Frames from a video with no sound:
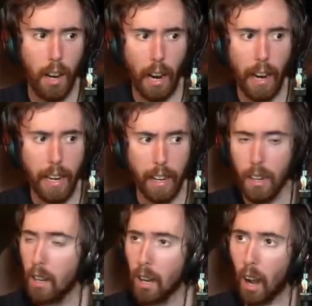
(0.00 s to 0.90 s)
Hey,
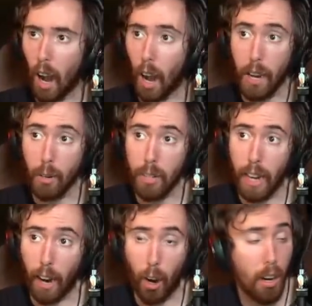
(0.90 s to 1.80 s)
I, I don't
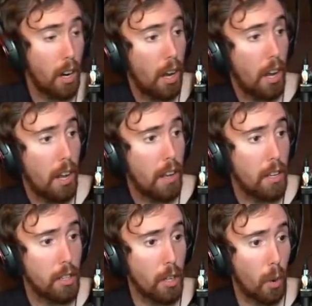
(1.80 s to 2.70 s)
care.
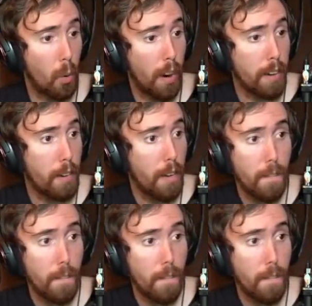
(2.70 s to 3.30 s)
You know what?